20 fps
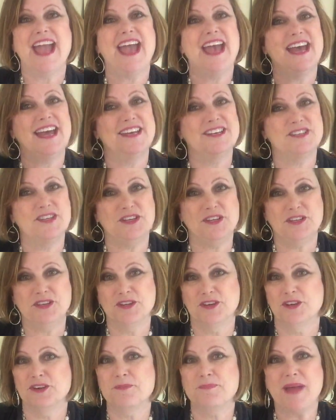and
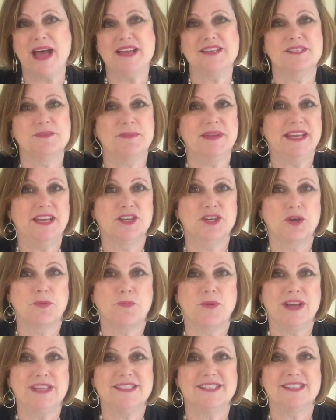you're about to begin your
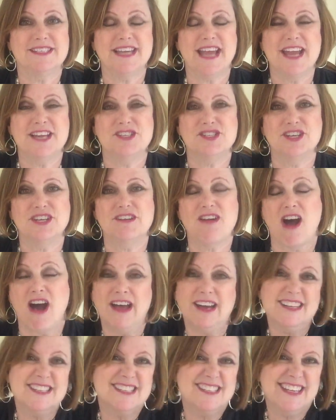presentation,
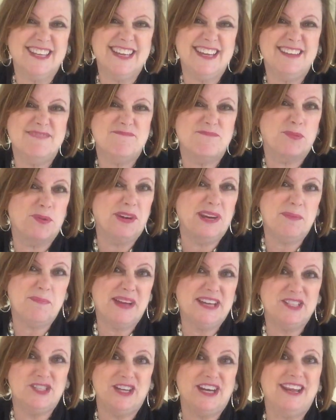honestly, pretty
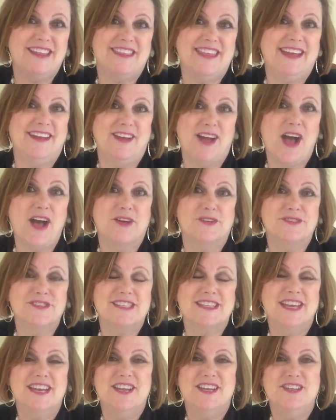much anything goes.